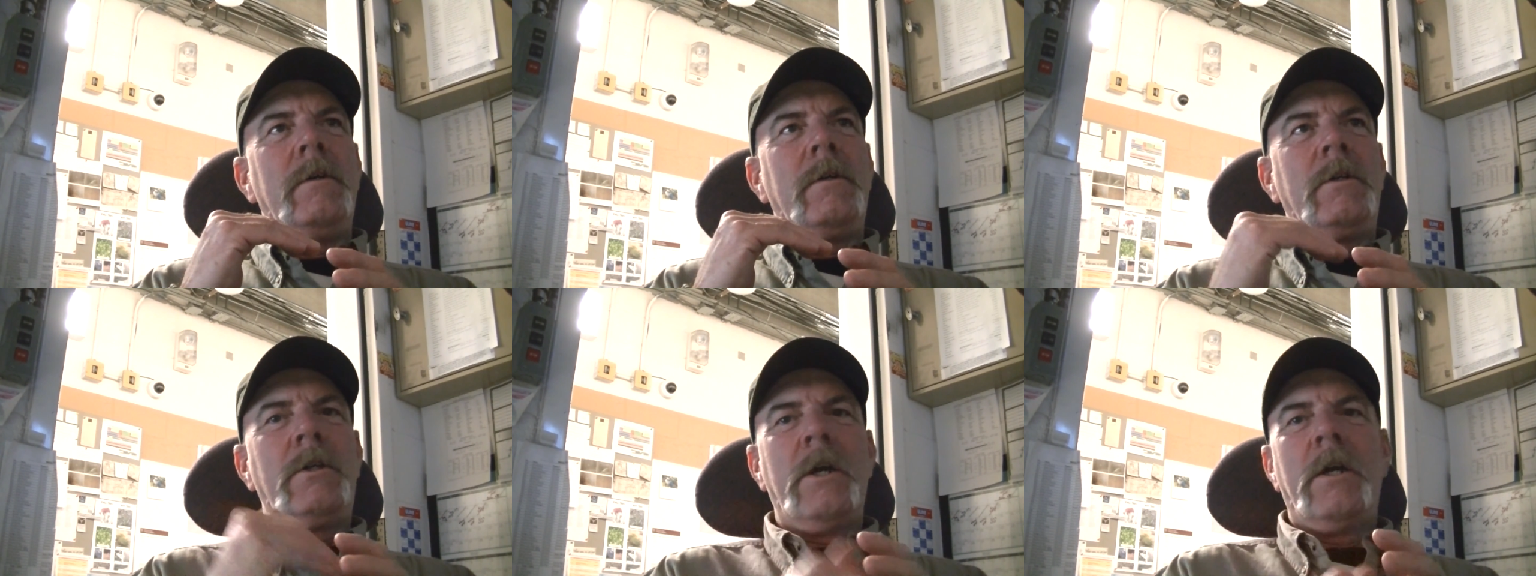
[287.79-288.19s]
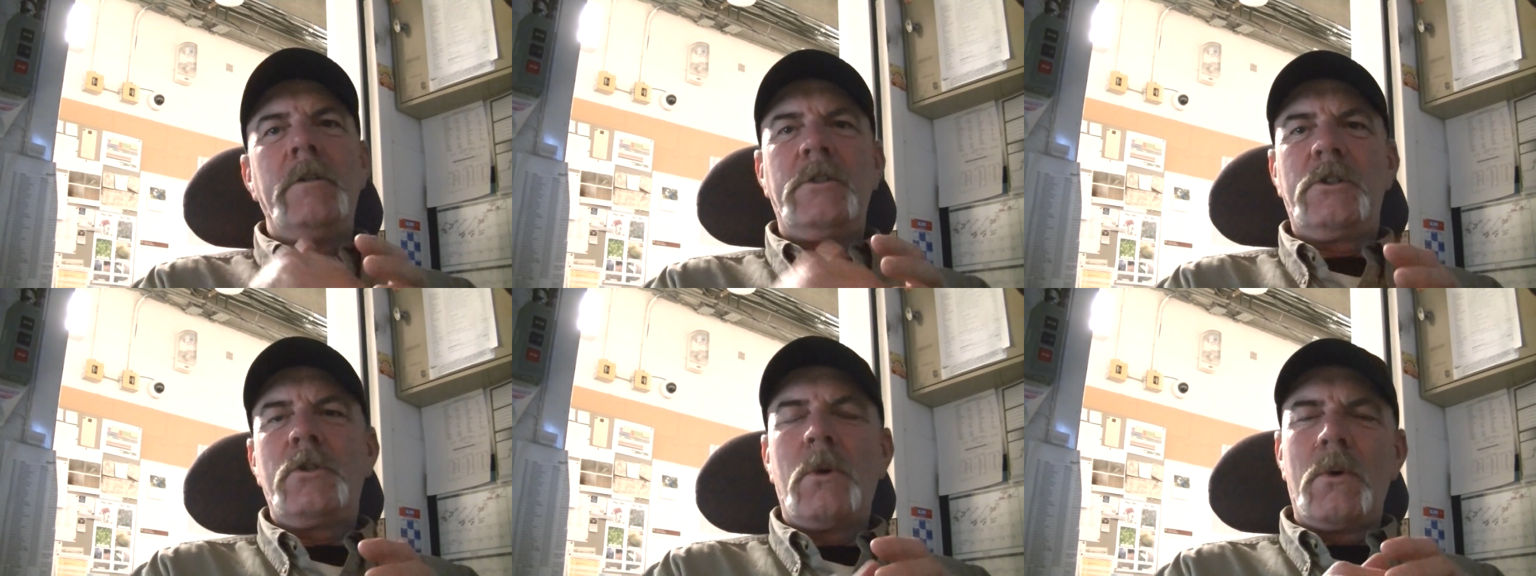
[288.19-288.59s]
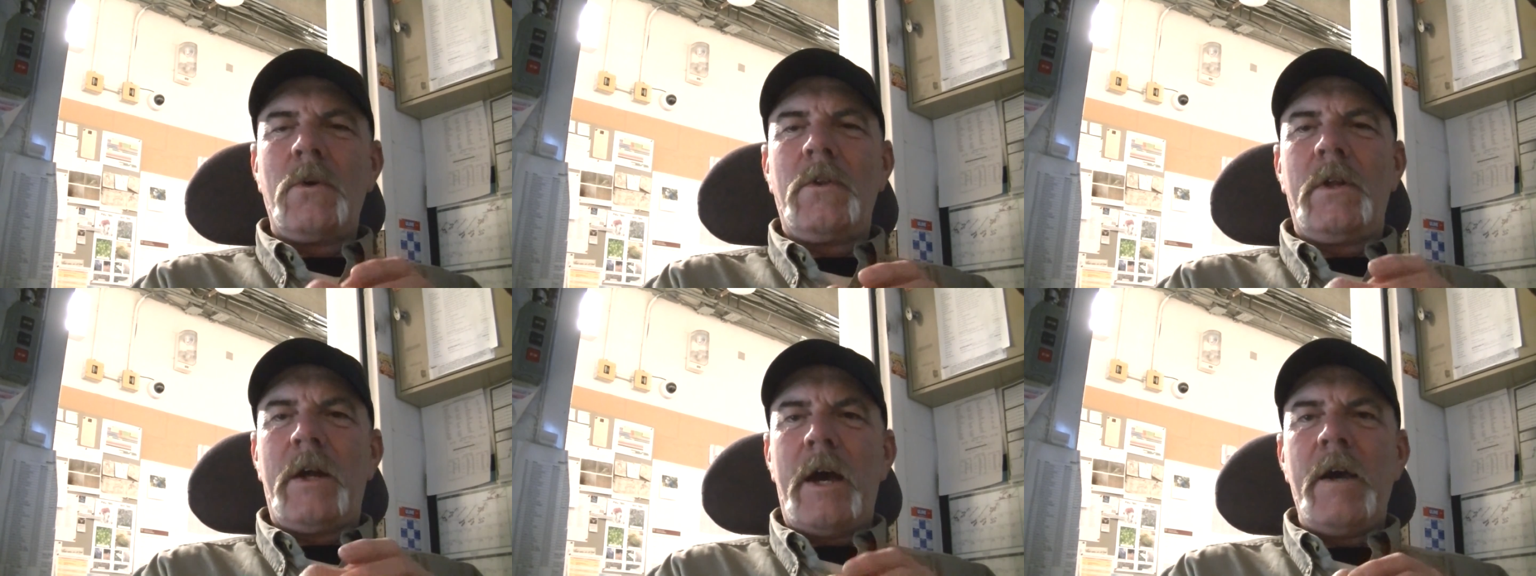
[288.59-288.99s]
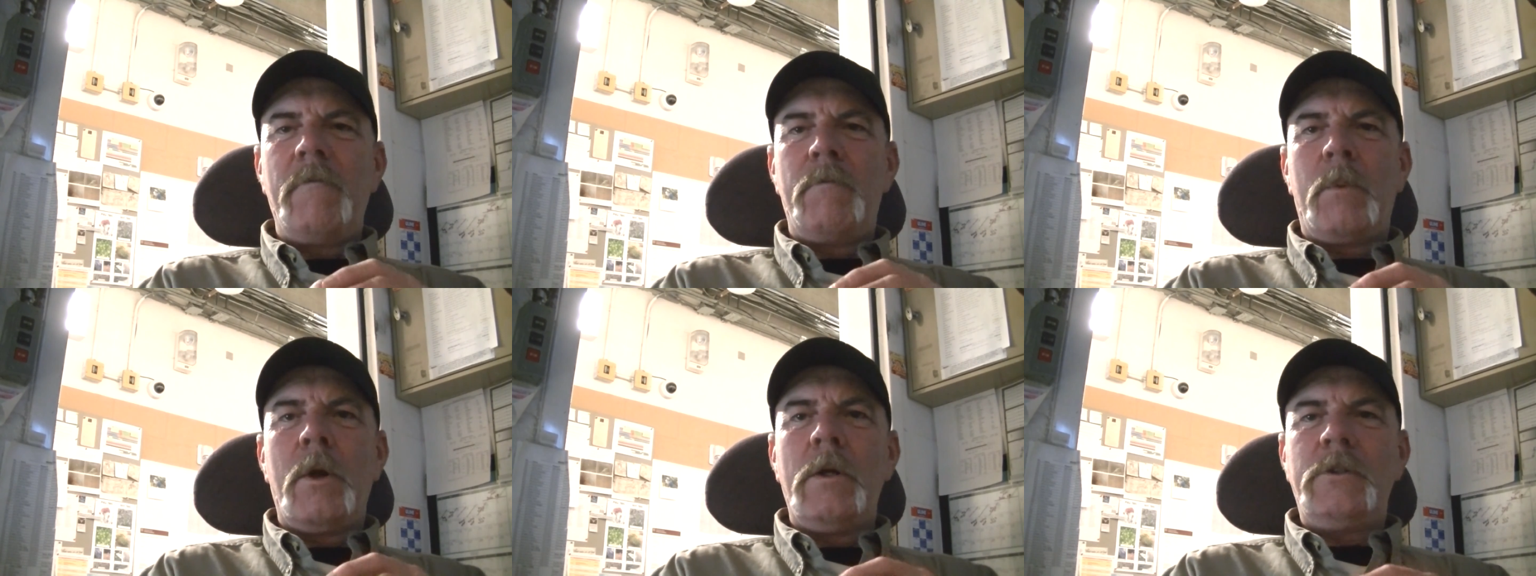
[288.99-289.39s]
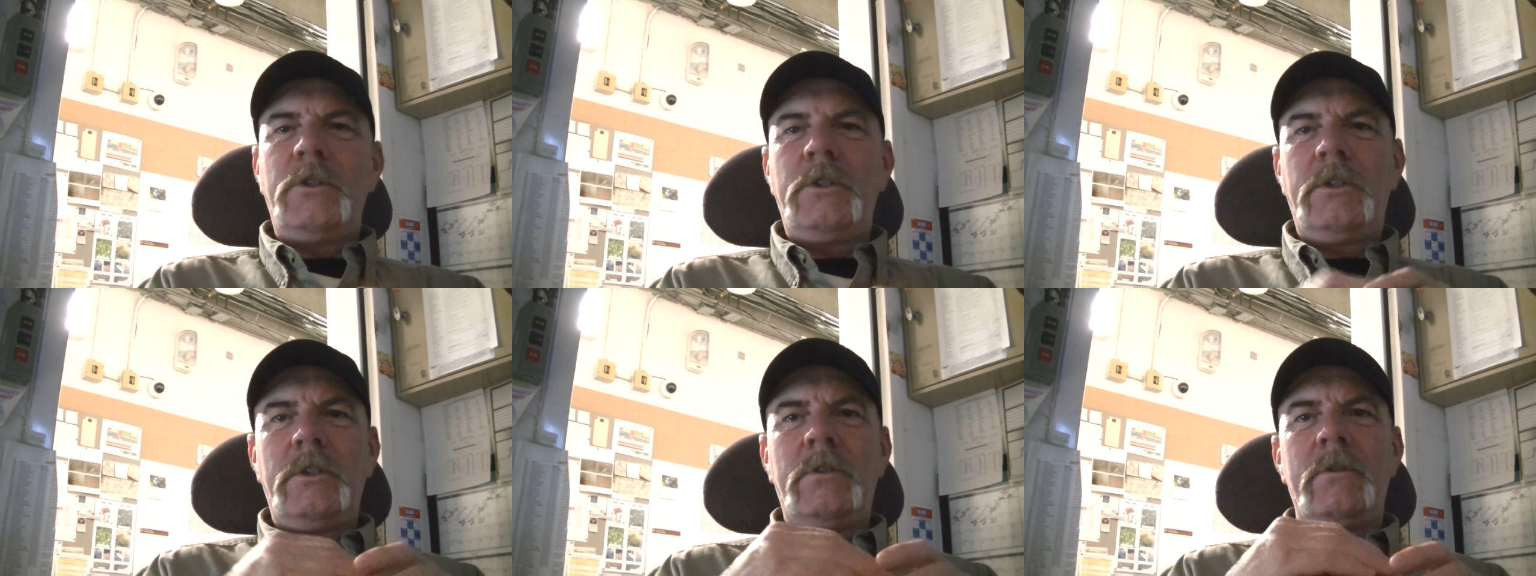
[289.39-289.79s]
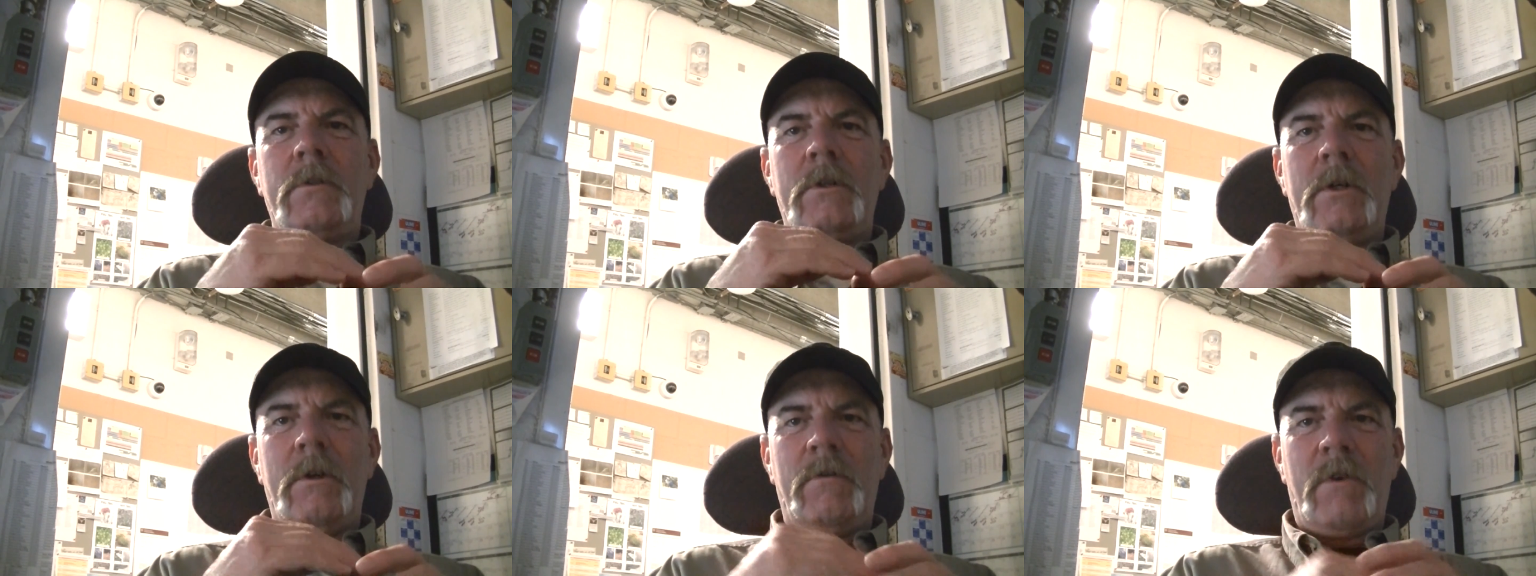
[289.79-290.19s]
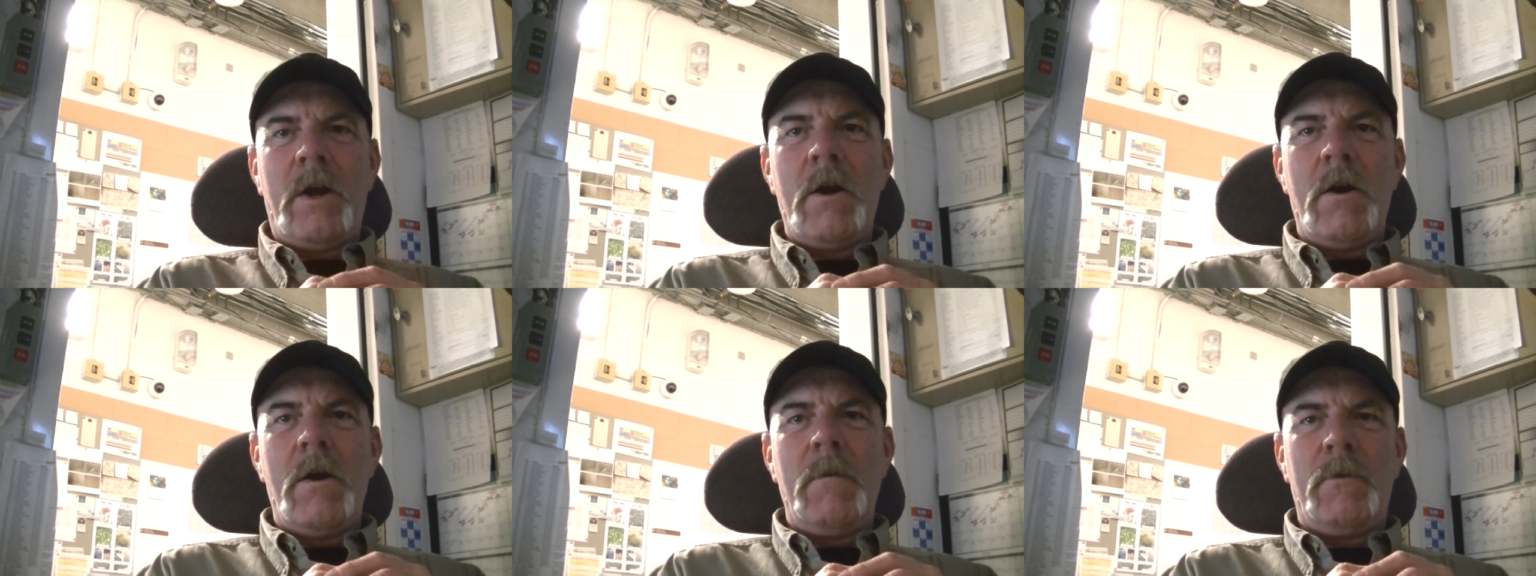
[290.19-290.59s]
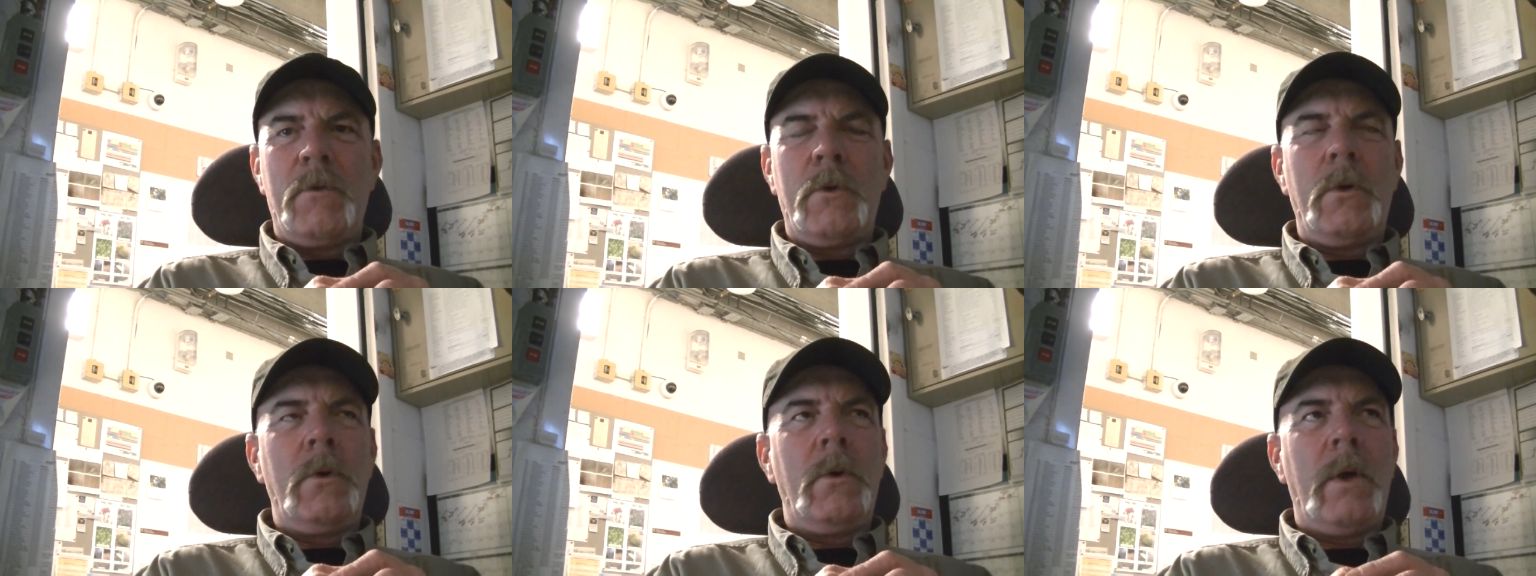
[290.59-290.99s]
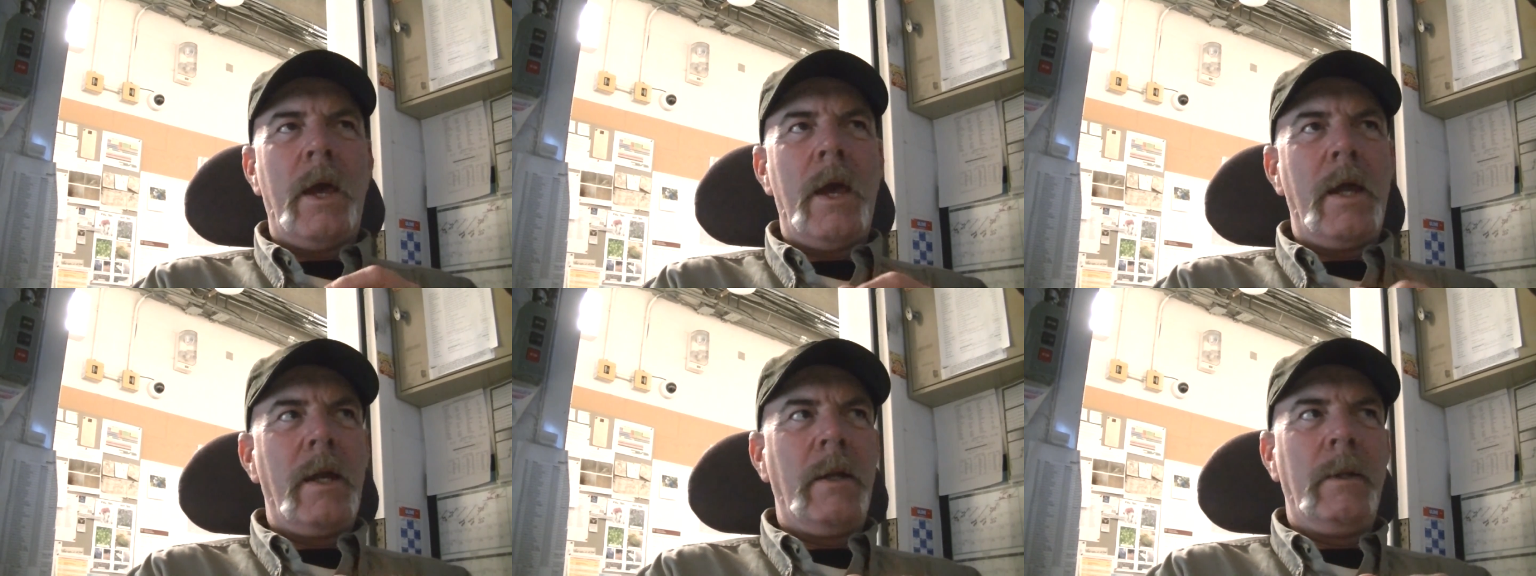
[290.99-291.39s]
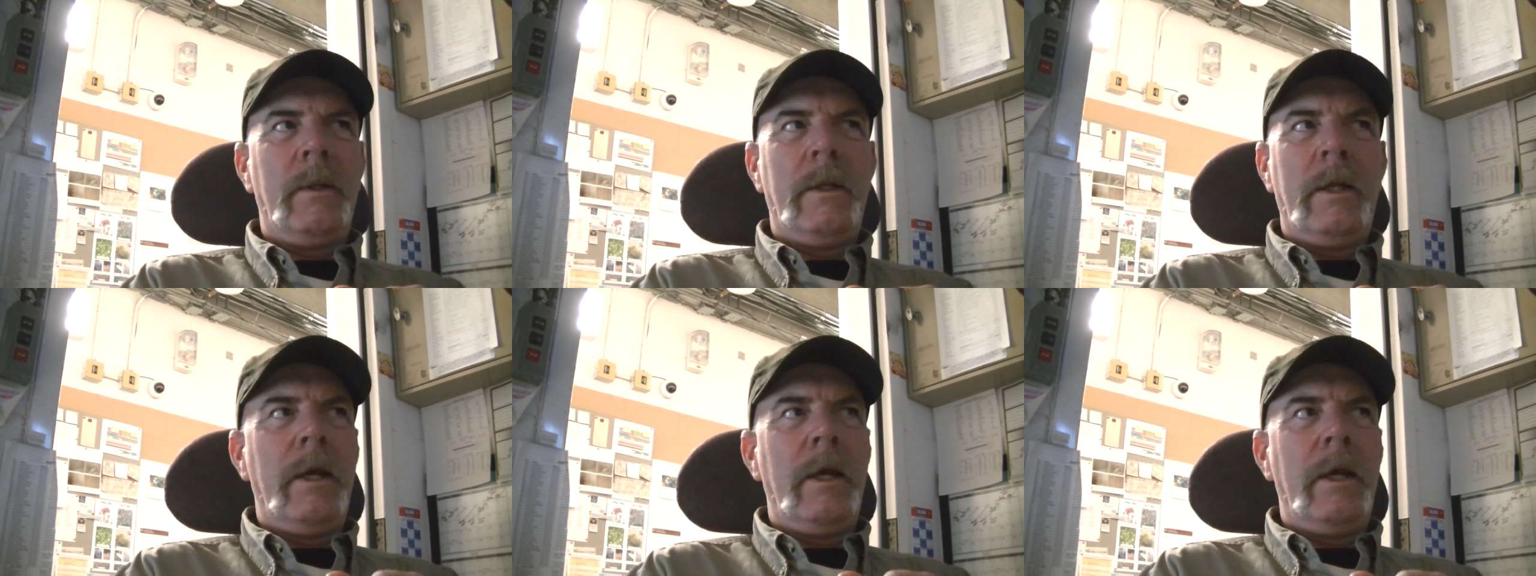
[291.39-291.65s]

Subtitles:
gun store that I have purchased a firearm through, and